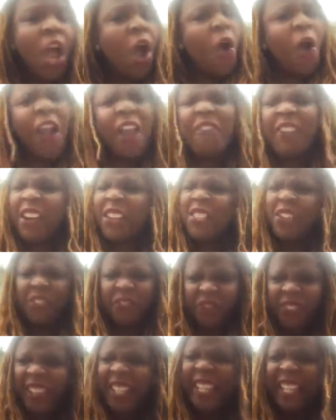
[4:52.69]
or have other
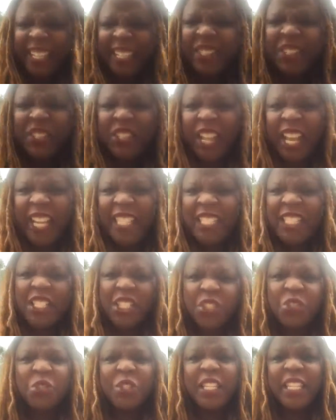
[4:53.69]
fun exercises
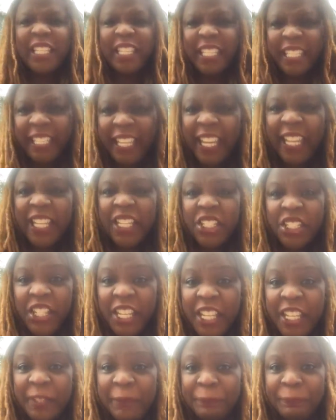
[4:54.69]
that you can engage
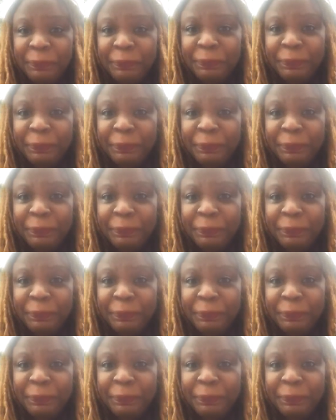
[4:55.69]
in.